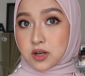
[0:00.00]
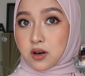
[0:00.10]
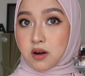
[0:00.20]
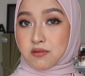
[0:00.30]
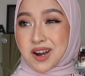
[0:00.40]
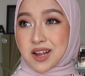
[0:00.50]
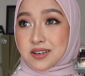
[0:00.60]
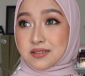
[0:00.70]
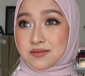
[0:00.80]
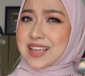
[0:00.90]
the long
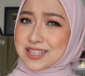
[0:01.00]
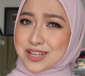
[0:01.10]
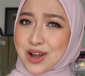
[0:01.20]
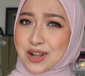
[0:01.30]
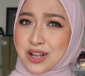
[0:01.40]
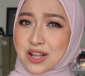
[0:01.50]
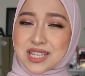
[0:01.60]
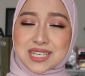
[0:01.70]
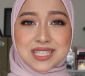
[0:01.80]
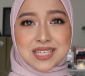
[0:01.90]
run. That's all on
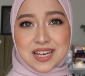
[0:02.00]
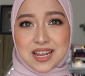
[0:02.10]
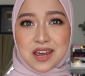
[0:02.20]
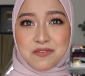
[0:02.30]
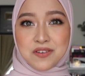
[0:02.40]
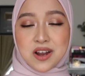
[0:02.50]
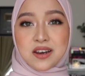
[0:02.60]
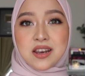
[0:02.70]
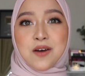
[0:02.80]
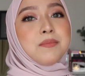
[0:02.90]
the skincare
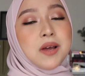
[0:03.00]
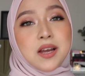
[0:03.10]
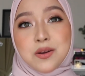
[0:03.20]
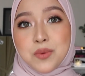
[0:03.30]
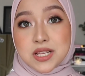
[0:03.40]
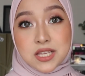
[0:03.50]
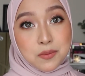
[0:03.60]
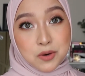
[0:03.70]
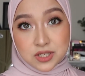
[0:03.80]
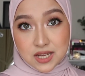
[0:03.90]
front. Now, not gonna waste any
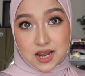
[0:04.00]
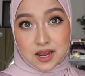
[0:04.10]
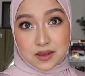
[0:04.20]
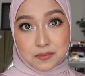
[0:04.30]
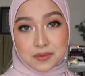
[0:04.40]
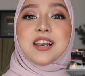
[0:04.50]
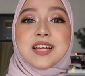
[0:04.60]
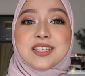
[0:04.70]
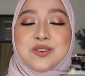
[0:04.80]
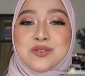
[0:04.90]
more time.
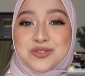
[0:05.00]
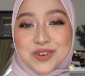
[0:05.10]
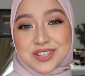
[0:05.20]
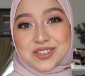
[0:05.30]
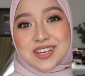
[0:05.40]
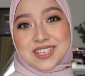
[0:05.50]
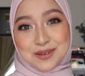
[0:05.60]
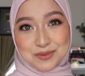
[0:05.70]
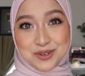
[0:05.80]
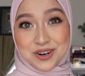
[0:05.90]
Let's go straight to the
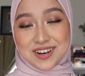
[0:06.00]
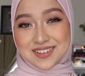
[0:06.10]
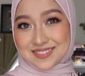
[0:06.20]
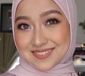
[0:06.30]
hijab tutorial.